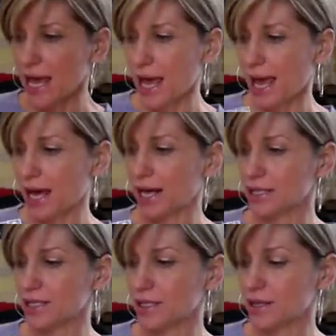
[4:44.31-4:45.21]

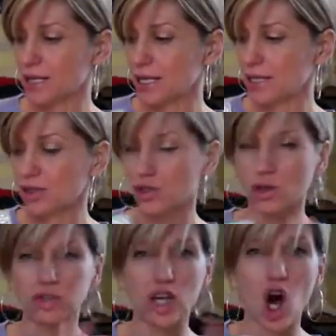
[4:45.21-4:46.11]
And these are
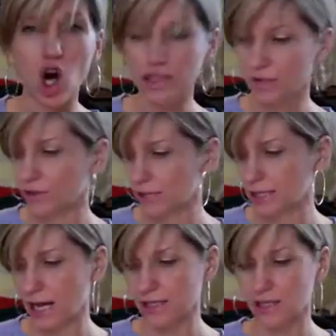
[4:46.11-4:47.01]
sold in all different
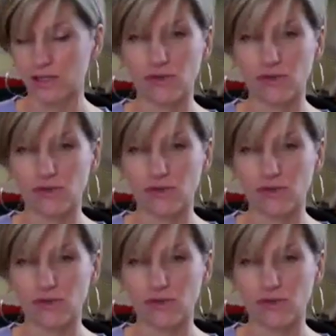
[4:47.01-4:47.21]
sizes,